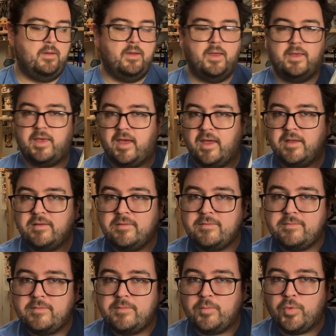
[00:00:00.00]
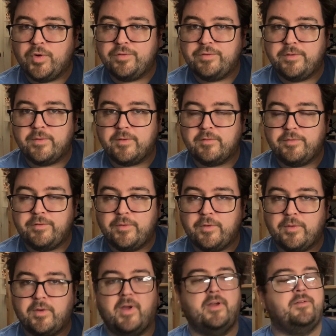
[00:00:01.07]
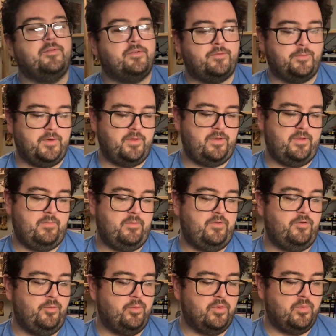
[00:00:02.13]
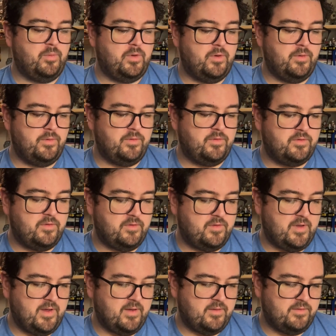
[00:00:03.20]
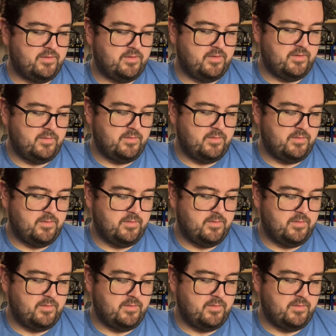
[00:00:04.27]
Again, more photographs with superimposed text.